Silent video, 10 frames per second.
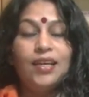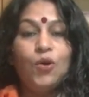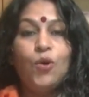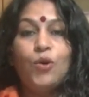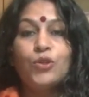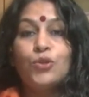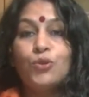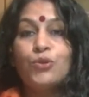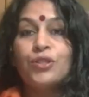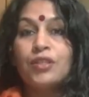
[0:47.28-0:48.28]
or
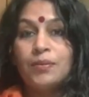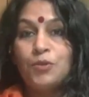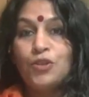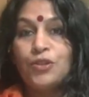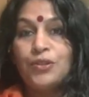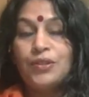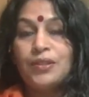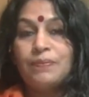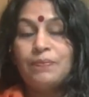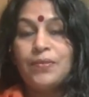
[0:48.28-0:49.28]
source
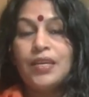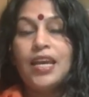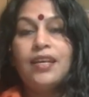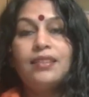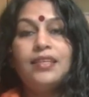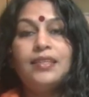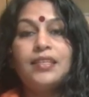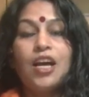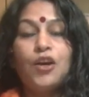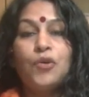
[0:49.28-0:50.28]
scriptures, and
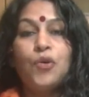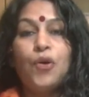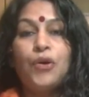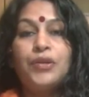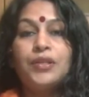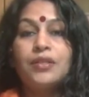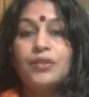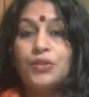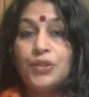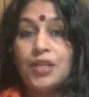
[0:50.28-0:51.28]
these are called
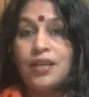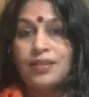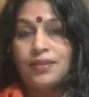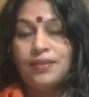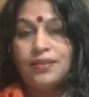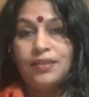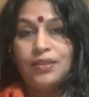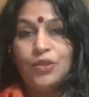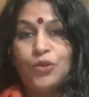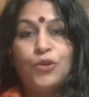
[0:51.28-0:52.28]
Shastra
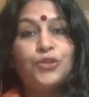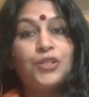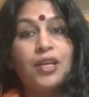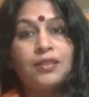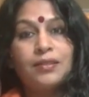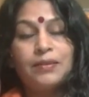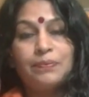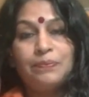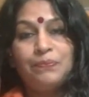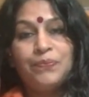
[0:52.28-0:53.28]
or
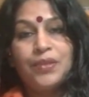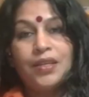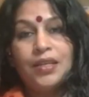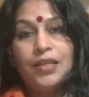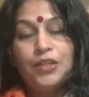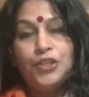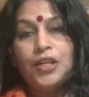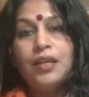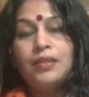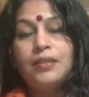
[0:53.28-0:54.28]
Shastram.
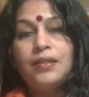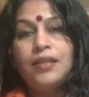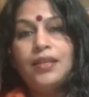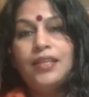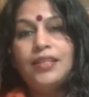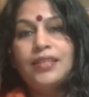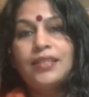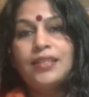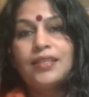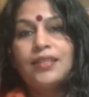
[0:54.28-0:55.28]
Shastra
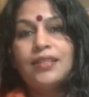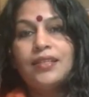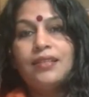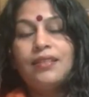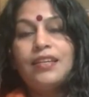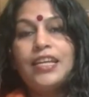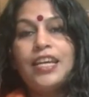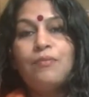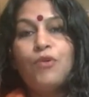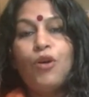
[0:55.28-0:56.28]
is the
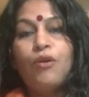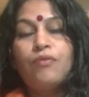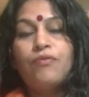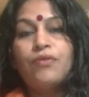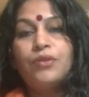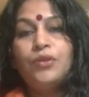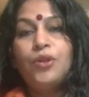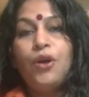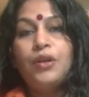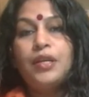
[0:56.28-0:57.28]
name of
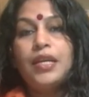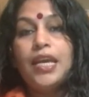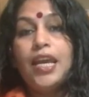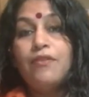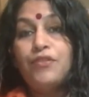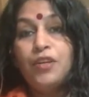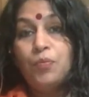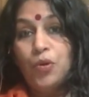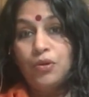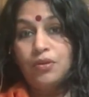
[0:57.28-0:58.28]
not every
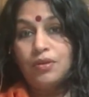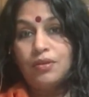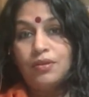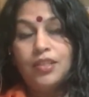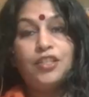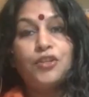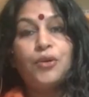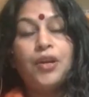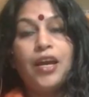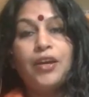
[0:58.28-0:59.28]
book written
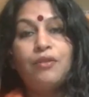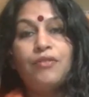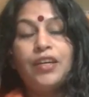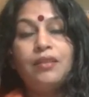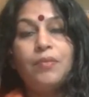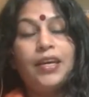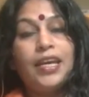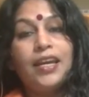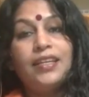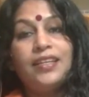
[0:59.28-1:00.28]
on Ayurveda by
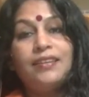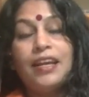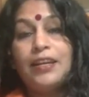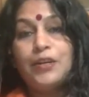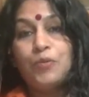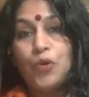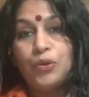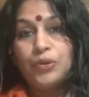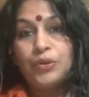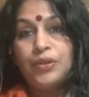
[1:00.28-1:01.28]
any random
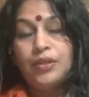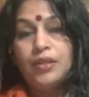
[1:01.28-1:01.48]
author,